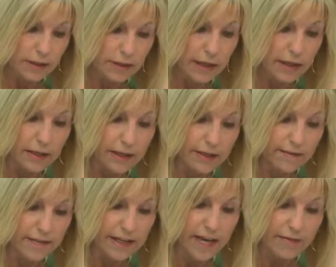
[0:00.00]

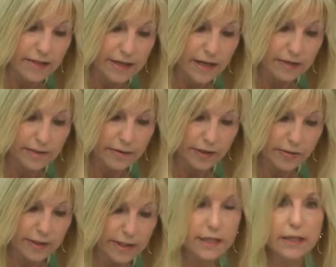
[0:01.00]
If they have an adverse
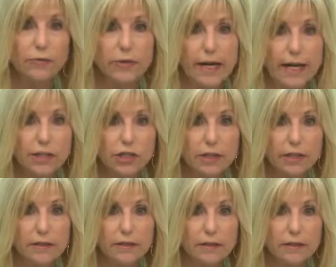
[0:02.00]
reaction,
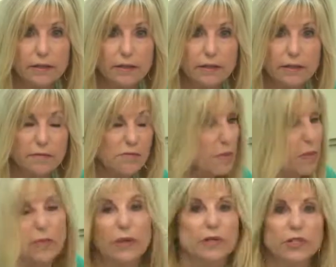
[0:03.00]

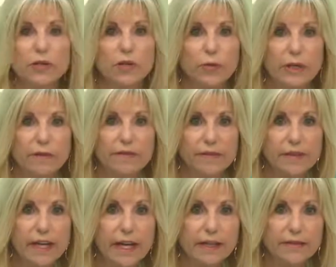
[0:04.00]
parents aren't aware of that
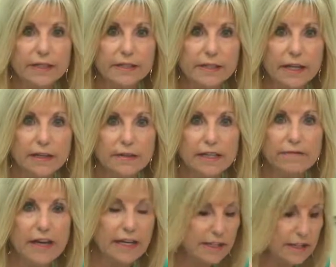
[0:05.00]
they had this done, they
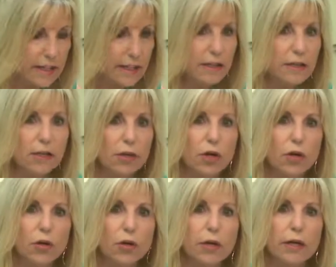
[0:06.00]
vaccine,
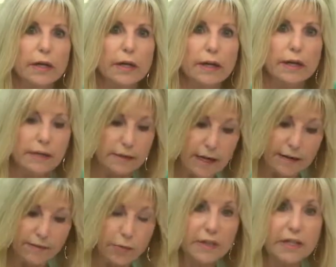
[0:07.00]

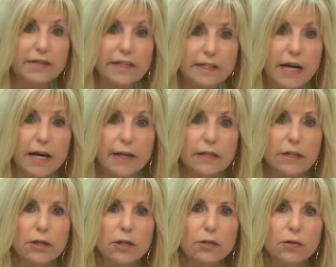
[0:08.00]
God forbid they die,
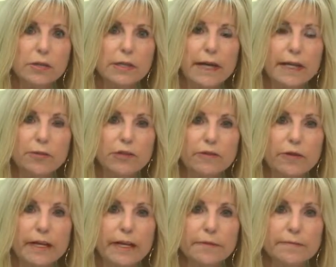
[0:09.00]
who's liable for
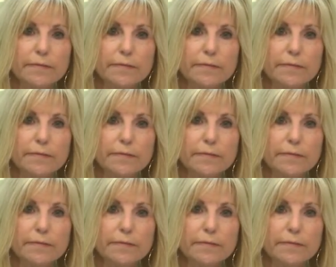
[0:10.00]
that?